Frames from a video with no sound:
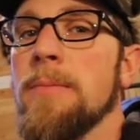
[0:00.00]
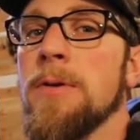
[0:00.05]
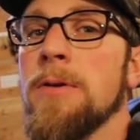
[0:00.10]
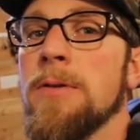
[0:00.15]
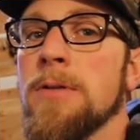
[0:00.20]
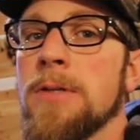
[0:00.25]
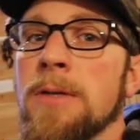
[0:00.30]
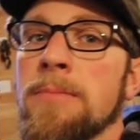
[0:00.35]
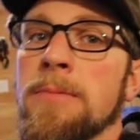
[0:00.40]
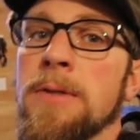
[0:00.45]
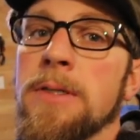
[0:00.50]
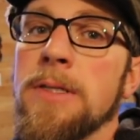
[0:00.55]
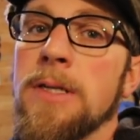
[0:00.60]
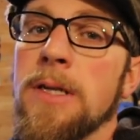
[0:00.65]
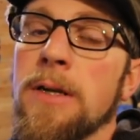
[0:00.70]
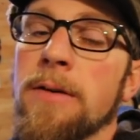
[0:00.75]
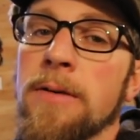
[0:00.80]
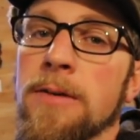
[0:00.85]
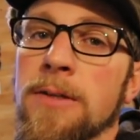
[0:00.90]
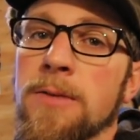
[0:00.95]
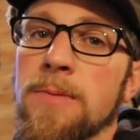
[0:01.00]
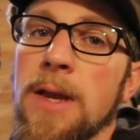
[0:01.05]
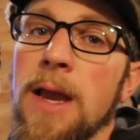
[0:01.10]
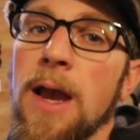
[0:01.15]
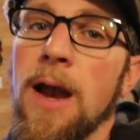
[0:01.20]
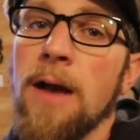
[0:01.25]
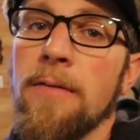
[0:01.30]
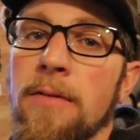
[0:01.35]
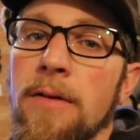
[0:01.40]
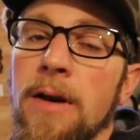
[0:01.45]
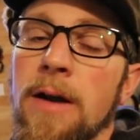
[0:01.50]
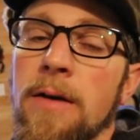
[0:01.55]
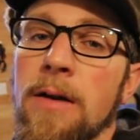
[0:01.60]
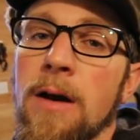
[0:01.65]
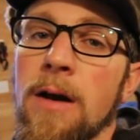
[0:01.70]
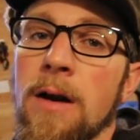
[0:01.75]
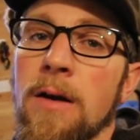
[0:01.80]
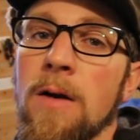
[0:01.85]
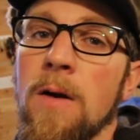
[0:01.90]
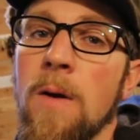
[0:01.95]
I'm using materials we have around
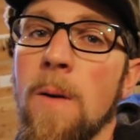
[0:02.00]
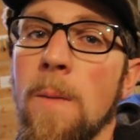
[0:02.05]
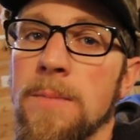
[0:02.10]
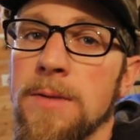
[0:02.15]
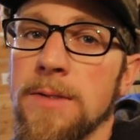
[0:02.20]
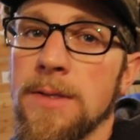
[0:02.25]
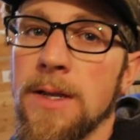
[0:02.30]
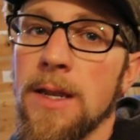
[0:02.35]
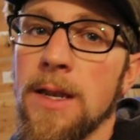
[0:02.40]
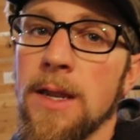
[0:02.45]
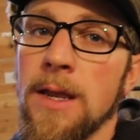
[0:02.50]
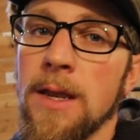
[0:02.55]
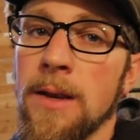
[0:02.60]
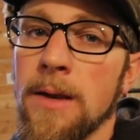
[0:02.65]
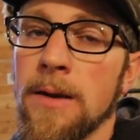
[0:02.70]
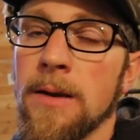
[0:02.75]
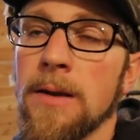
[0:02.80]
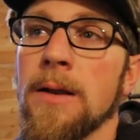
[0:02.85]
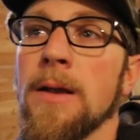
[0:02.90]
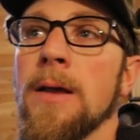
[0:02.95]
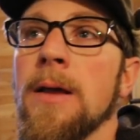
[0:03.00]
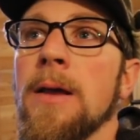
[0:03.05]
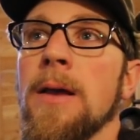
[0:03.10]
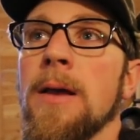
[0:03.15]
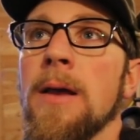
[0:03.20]
our homestead here.